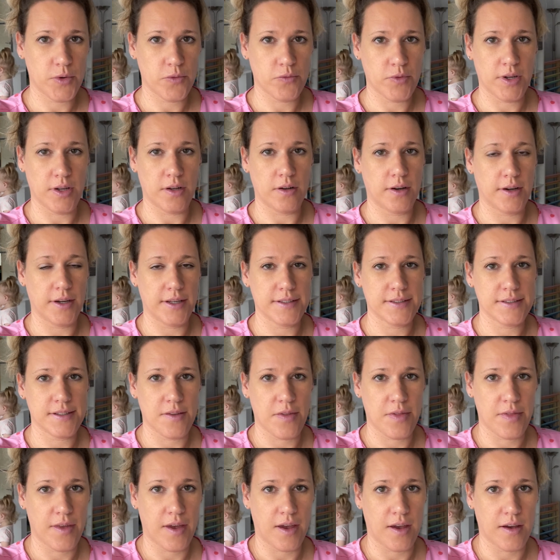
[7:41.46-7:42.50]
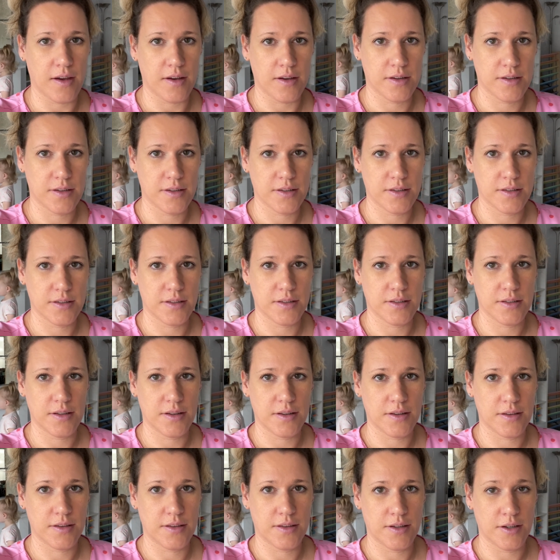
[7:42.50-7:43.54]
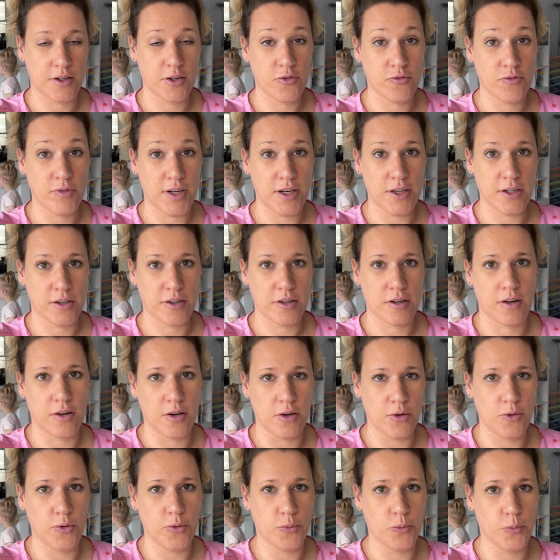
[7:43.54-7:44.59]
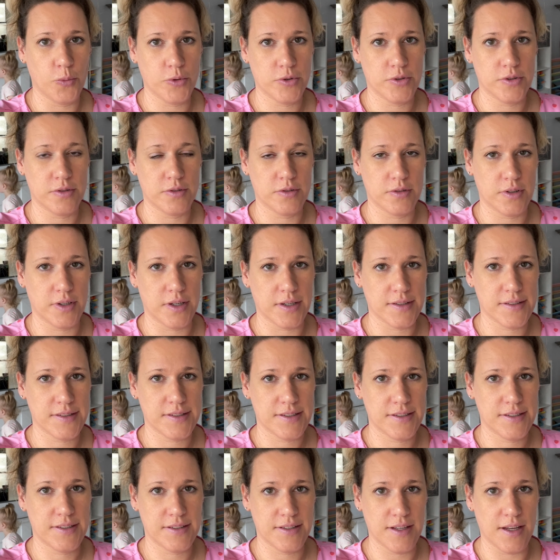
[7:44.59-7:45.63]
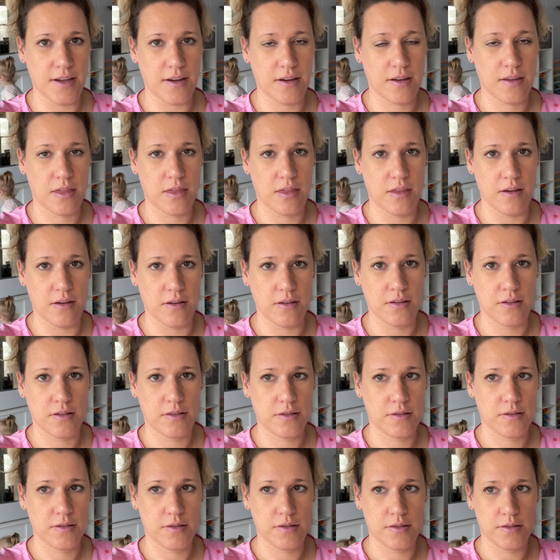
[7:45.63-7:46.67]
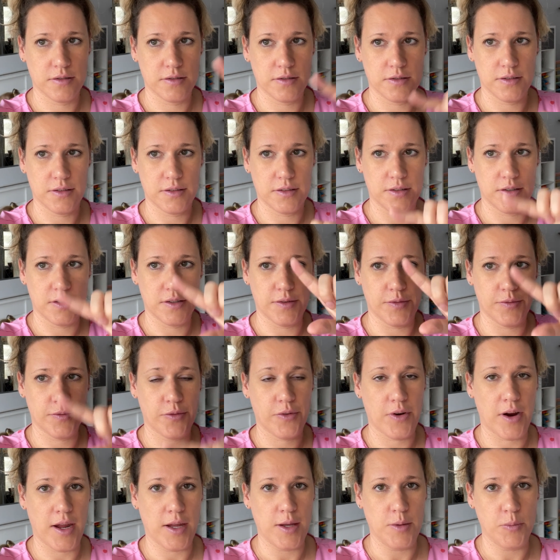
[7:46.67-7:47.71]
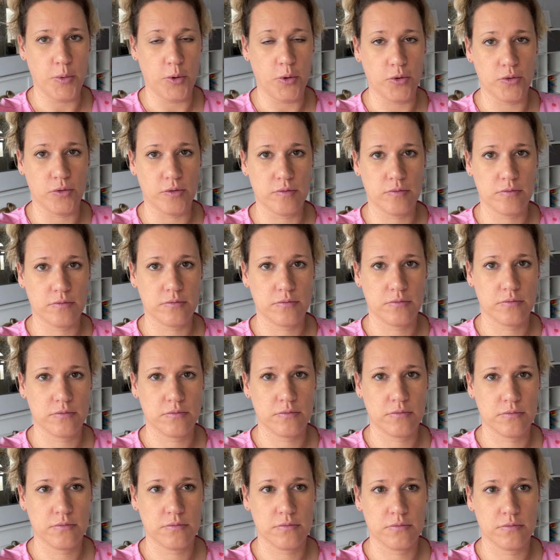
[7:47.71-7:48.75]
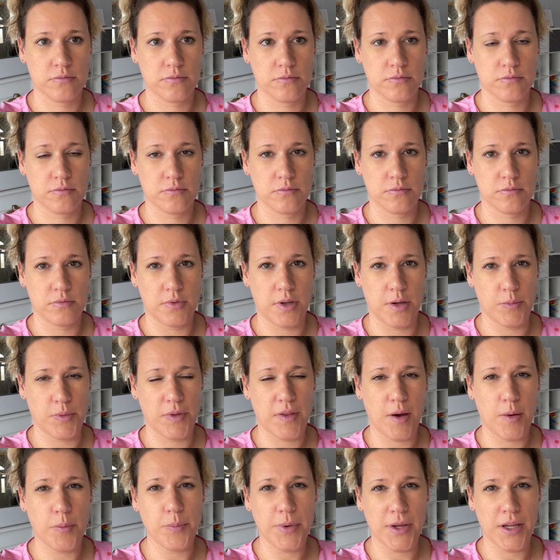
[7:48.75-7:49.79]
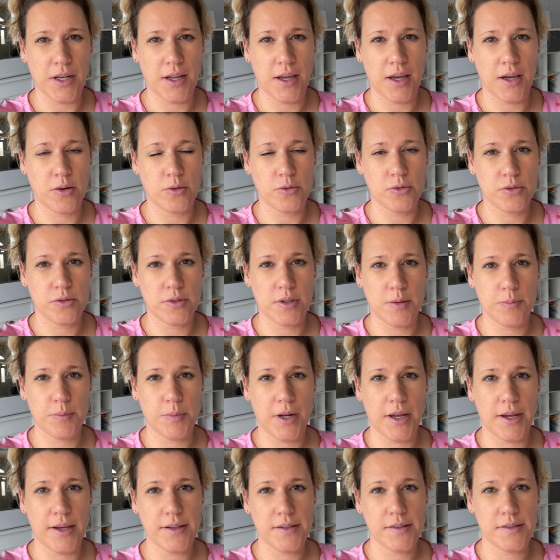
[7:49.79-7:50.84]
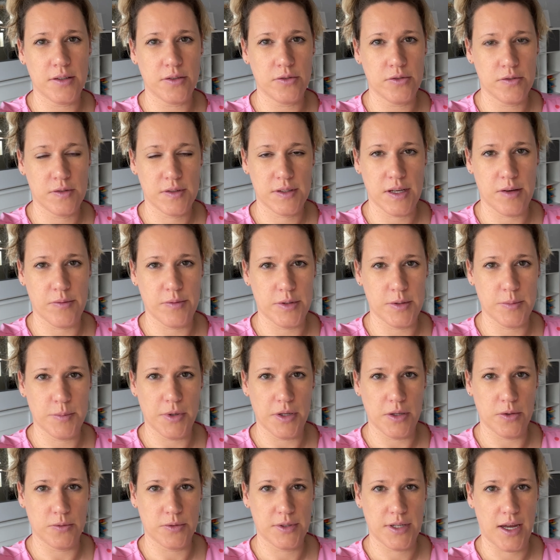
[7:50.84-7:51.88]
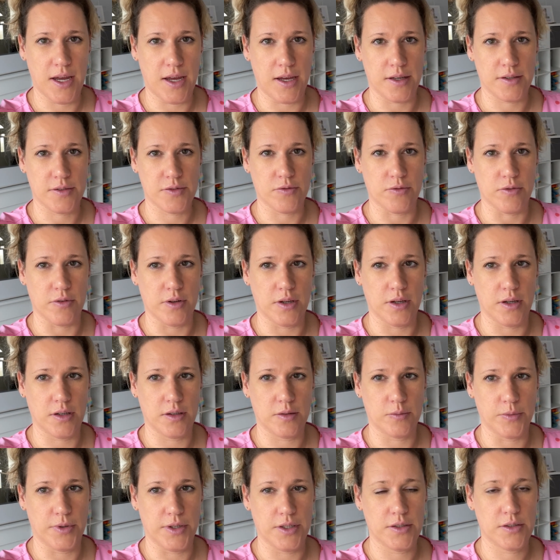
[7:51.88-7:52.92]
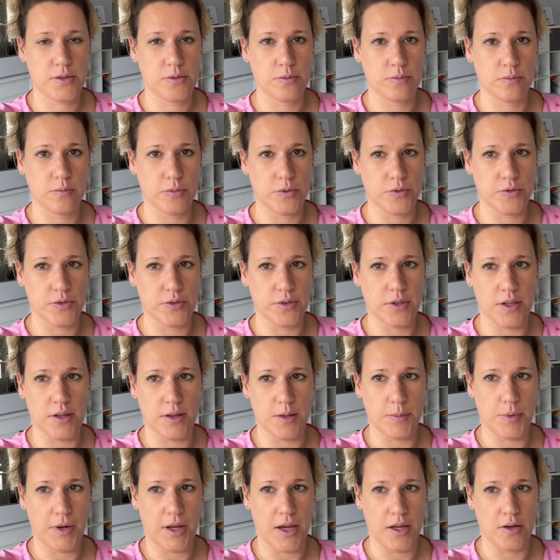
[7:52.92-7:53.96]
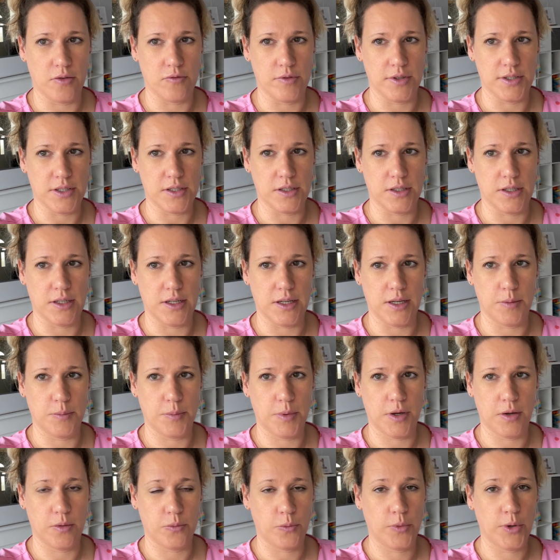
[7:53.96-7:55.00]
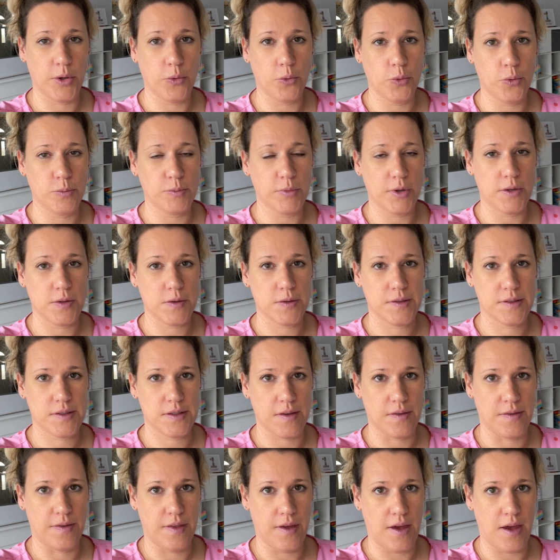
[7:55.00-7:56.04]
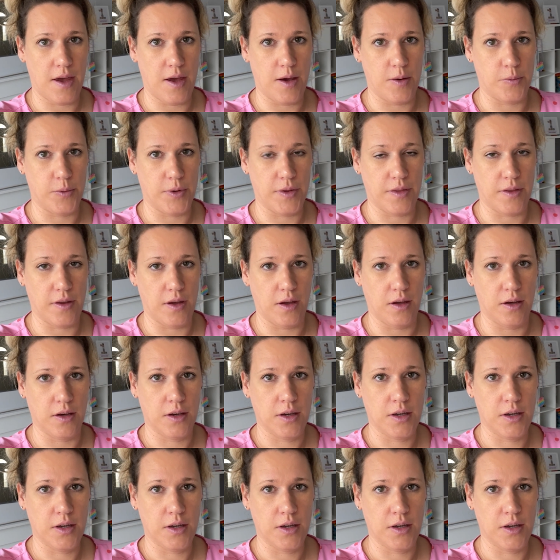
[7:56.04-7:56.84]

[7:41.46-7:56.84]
realised that the Gorilla Glue wouldn't like stick the frame on like without being held on in place, so John's having to put little tacks for it, which wasn't in the plan originally, but we're almost there with it.